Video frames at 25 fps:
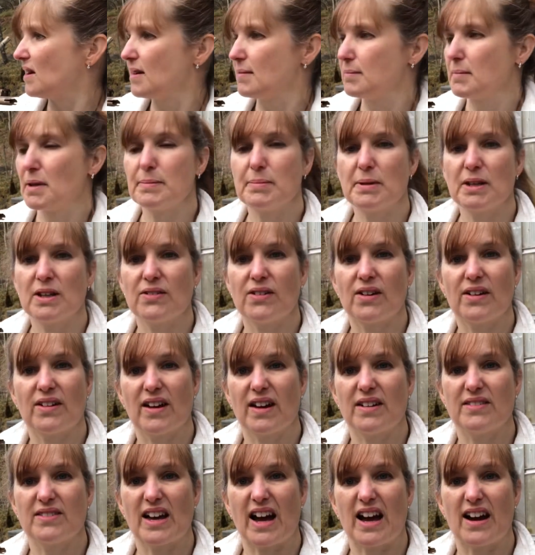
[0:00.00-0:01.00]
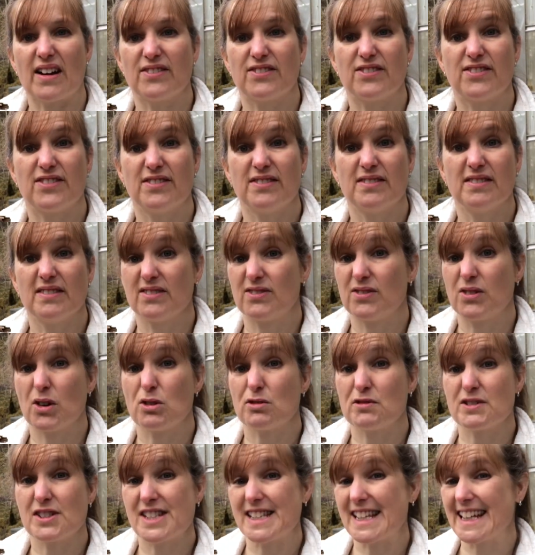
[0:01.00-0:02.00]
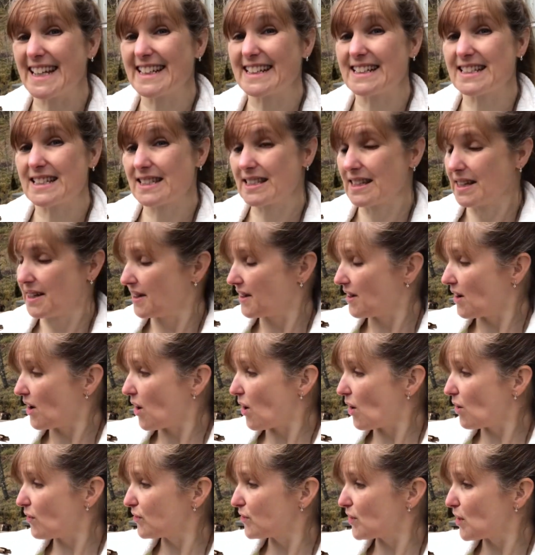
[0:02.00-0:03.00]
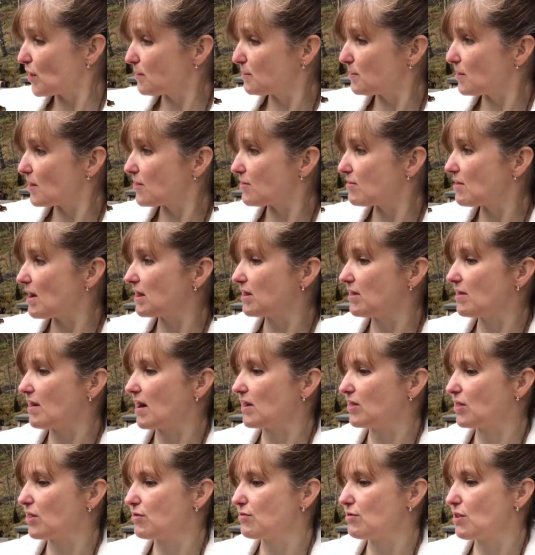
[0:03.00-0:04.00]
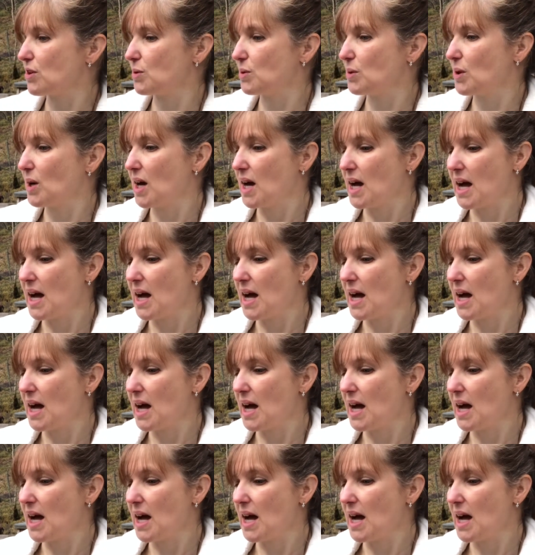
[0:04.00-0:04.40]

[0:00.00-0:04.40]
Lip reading: Maybe if you have 4 or 6 of them, thread that through